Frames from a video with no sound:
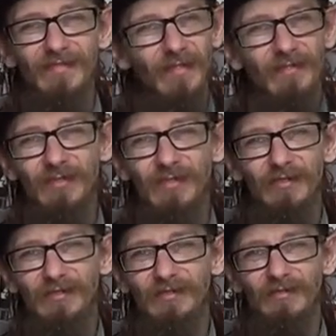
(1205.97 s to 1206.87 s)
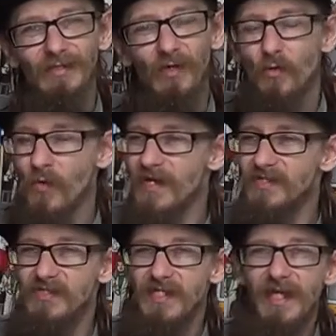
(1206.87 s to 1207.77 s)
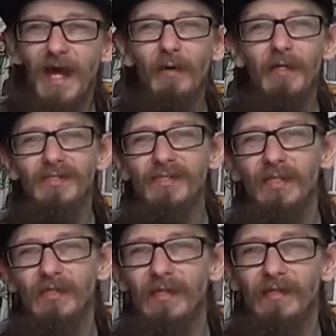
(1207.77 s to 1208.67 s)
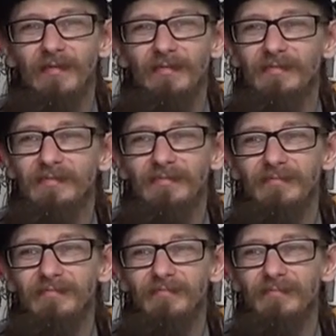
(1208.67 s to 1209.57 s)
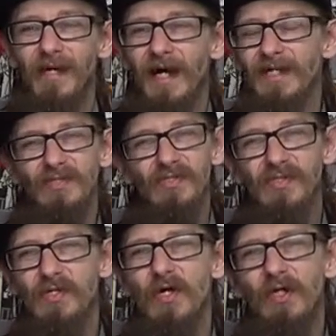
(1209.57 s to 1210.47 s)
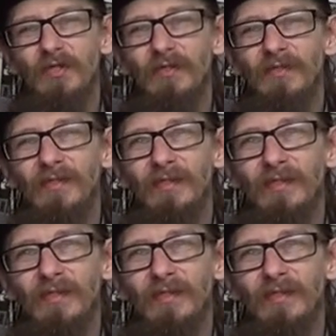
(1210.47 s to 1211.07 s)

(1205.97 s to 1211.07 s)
such a crazy character that has no